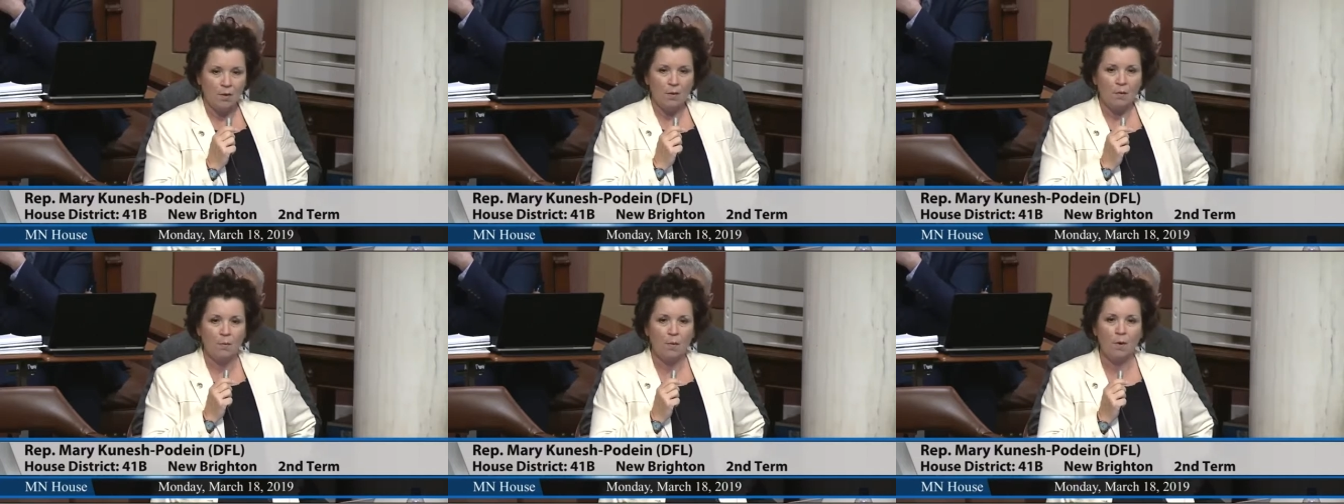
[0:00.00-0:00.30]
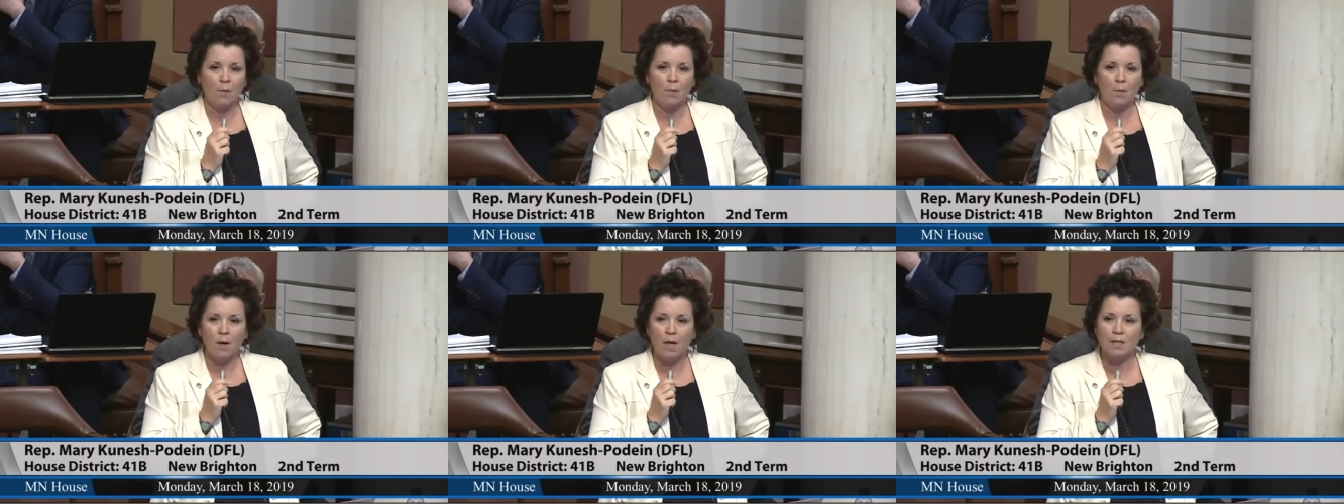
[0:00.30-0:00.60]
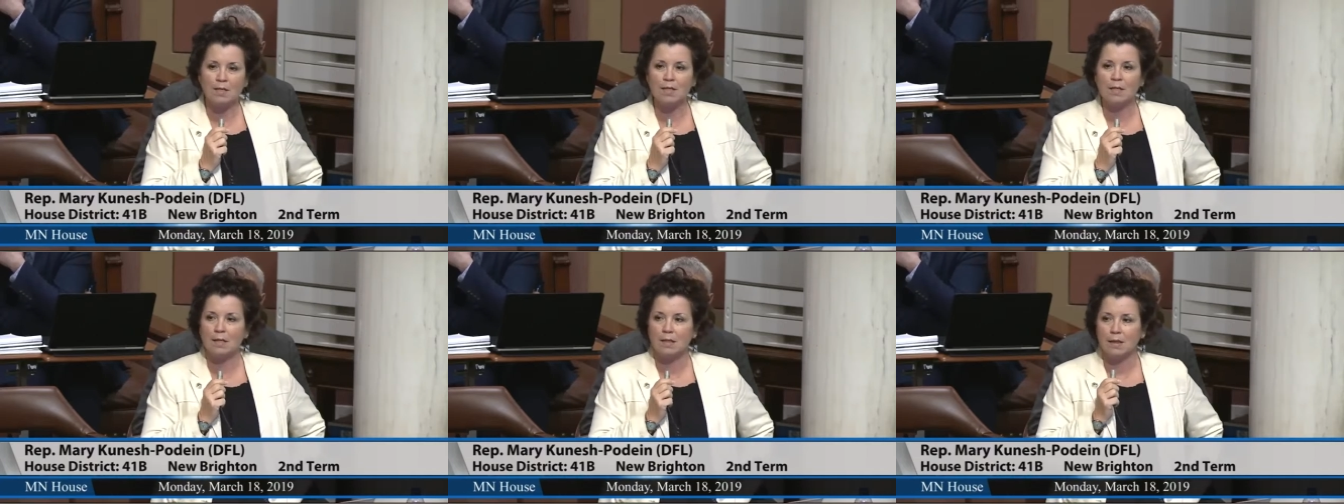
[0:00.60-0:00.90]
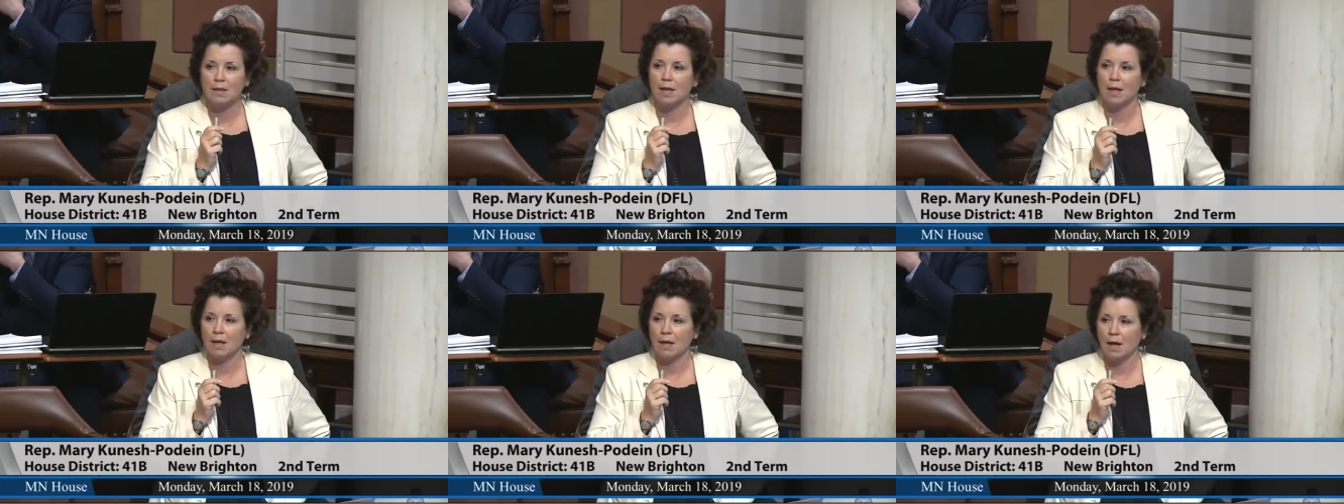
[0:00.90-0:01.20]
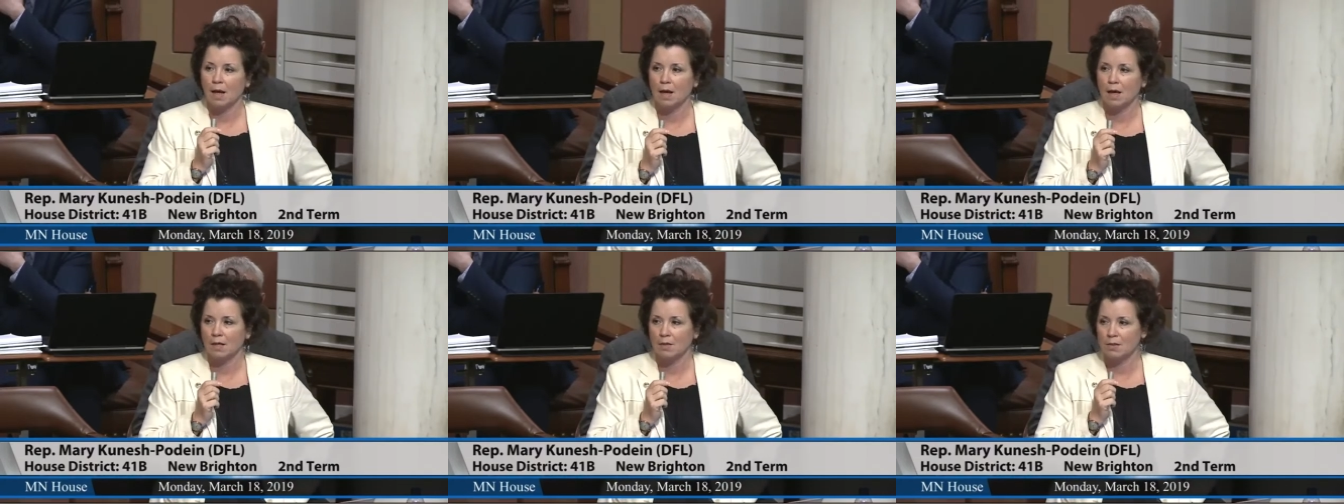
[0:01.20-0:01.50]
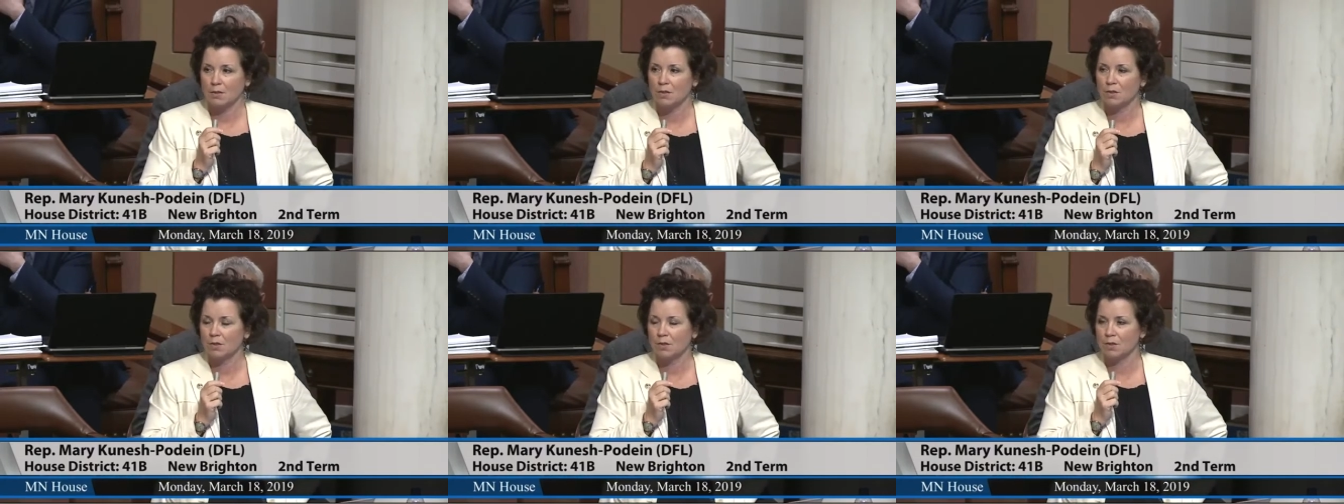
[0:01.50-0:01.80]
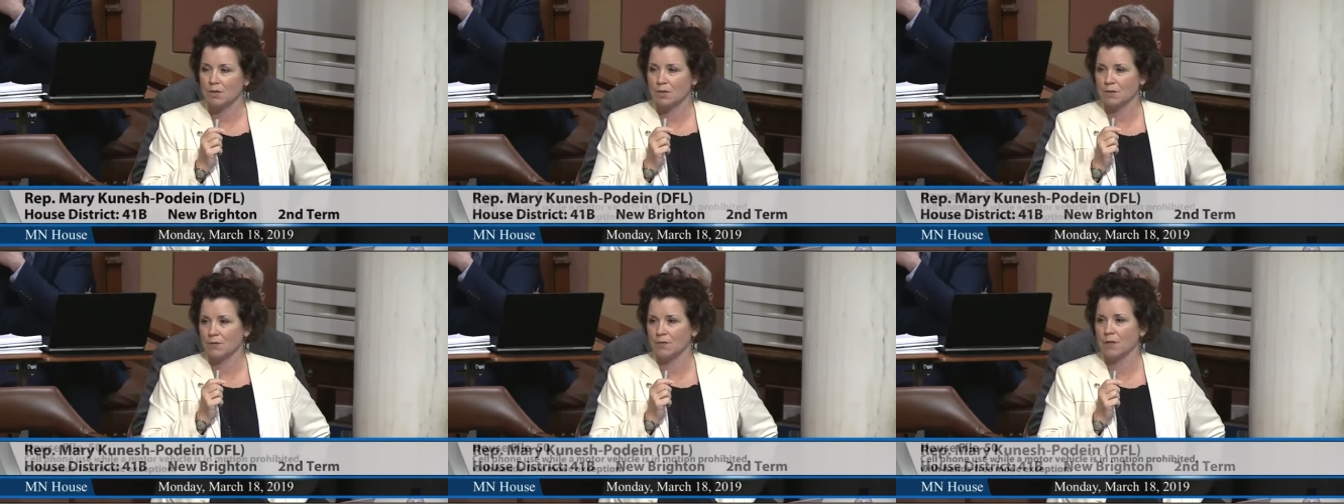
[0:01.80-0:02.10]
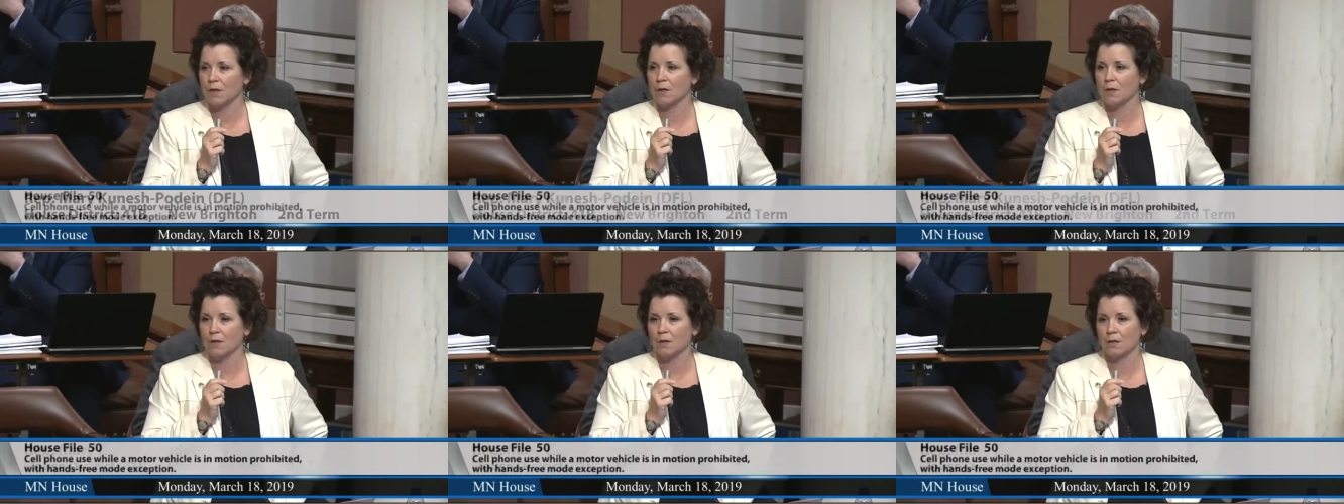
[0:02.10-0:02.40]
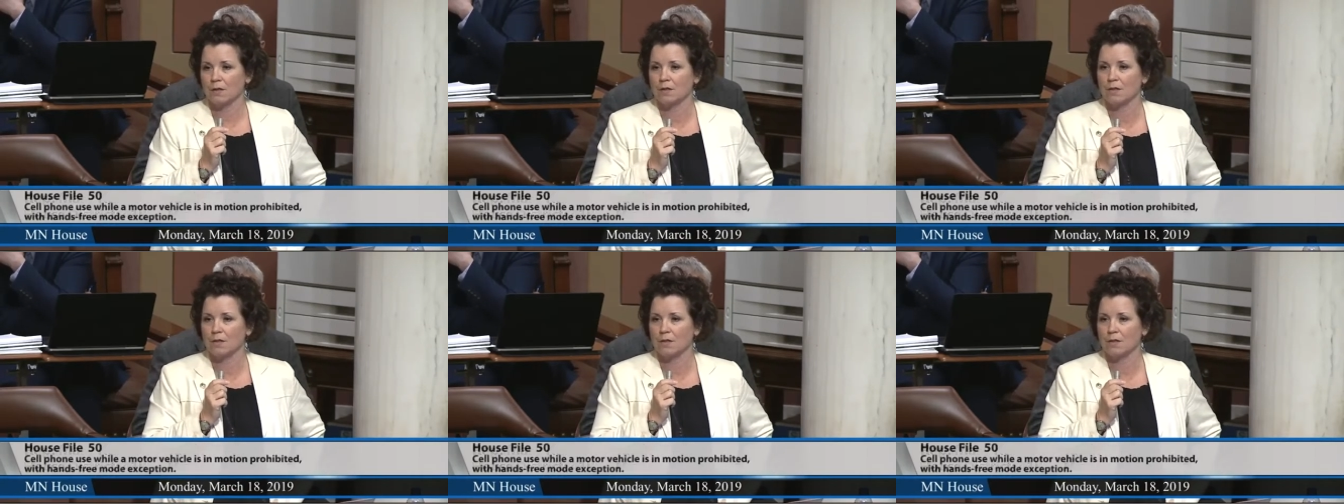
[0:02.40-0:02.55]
What was it that caused her to veer